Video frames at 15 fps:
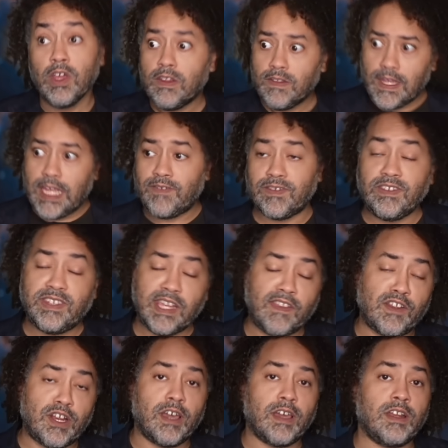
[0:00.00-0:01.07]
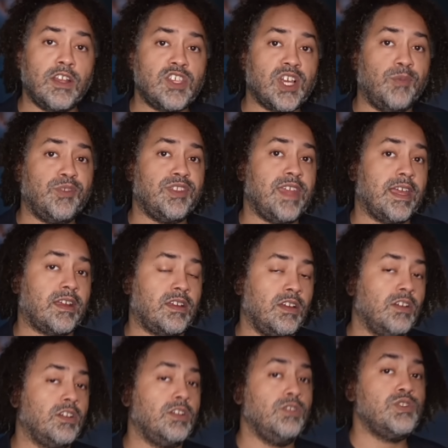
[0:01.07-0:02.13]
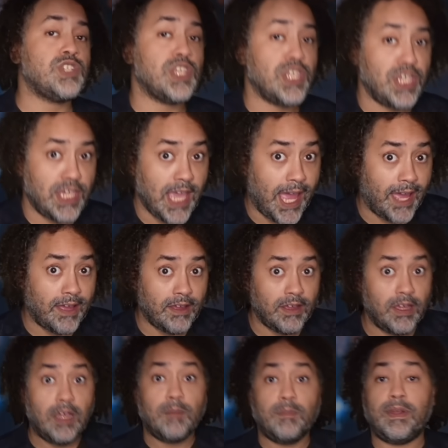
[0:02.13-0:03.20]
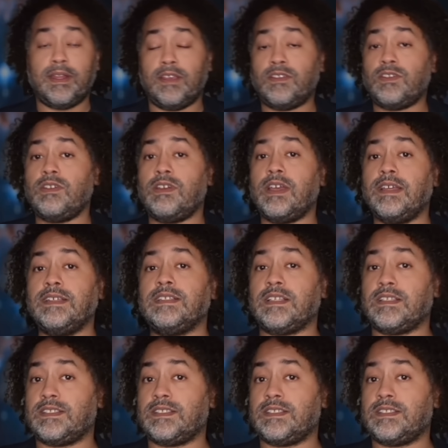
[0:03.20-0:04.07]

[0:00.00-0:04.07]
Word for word: they even say they're not going to jump to that conclusion yet. But as you guys